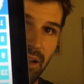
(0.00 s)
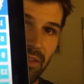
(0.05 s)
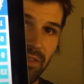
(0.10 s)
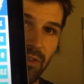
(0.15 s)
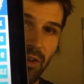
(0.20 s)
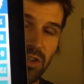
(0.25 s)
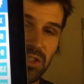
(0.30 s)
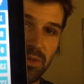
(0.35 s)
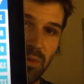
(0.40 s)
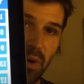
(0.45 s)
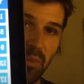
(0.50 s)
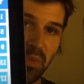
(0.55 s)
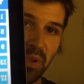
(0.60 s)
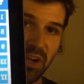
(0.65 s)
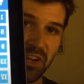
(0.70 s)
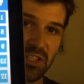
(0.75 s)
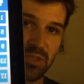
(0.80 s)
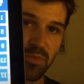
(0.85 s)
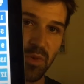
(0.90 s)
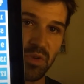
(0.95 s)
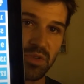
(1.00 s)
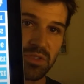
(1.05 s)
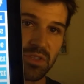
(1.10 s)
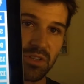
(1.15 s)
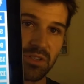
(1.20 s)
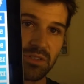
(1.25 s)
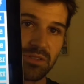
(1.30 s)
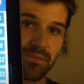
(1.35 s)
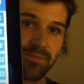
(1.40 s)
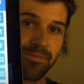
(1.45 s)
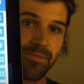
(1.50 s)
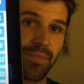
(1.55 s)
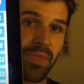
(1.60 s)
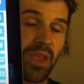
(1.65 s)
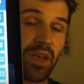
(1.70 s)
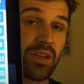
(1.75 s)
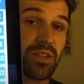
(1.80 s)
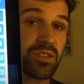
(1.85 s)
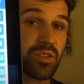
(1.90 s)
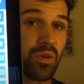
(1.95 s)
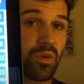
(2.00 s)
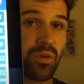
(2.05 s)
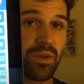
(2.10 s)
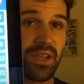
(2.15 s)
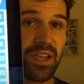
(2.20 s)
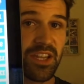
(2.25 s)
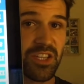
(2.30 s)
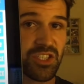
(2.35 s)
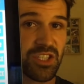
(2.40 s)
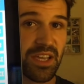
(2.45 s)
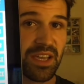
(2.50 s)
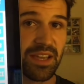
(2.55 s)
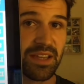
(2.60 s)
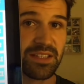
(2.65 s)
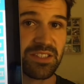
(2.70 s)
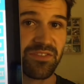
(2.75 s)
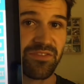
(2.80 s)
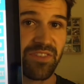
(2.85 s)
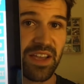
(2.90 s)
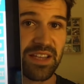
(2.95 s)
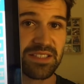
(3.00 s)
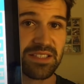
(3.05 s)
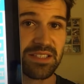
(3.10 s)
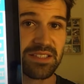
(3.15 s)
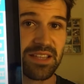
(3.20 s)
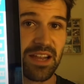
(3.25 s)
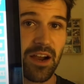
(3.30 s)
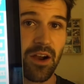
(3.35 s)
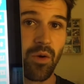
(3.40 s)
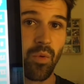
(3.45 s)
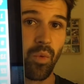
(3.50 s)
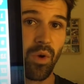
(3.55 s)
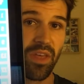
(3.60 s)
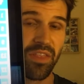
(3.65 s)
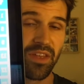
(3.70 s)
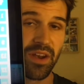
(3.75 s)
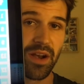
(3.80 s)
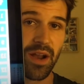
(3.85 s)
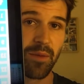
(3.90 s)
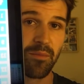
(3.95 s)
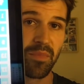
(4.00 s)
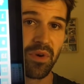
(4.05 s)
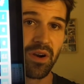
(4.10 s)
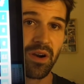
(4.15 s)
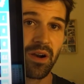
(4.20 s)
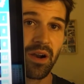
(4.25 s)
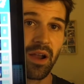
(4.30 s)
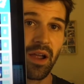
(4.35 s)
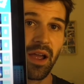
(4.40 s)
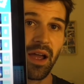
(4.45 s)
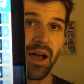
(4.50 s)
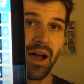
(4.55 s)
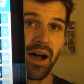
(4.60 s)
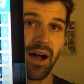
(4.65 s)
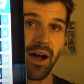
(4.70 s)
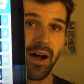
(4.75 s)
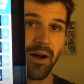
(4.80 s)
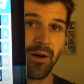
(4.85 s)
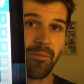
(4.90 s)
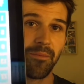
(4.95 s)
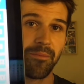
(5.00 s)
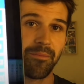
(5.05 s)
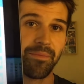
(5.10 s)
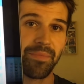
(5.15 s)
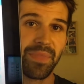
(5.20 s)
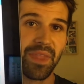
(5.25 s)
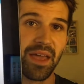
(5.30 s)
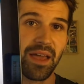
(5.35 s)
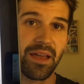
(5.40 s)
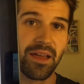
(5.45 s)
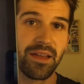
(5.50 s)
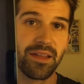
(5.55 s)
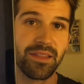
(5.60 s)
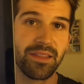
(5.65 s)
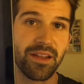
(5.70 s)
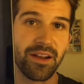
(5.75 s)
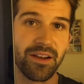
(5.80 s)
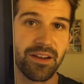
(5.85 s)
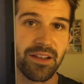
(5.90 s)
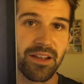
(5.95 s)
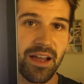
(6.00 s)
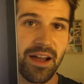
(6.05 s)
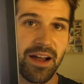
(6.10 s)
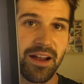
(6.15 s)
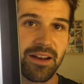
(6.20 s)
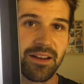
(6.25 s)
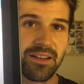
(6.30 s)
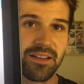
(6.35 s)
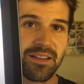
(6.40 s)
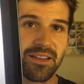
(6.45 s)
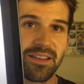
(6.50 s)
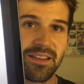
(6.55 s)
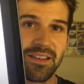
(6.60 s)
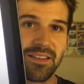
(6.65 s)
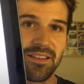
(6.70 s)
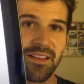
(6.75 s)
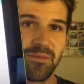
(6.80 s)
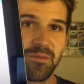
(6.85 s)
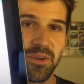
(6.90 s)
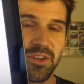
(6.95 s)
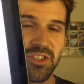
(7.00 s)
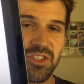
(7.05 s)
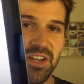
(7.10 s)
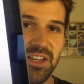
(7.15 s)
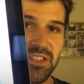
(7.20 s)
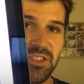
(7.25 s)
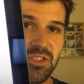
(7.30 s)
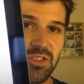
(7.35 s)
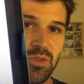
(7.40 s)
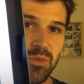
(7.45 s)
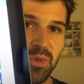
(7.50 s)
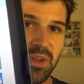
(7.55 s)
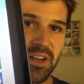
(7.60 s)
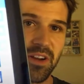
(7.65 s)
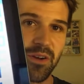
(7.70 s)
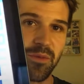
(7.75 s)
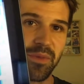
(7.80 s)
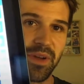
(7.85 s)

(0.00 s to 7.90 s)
Those are my Plickers posters. So each kid's face is there with a number. I'm going to try and zoom in here a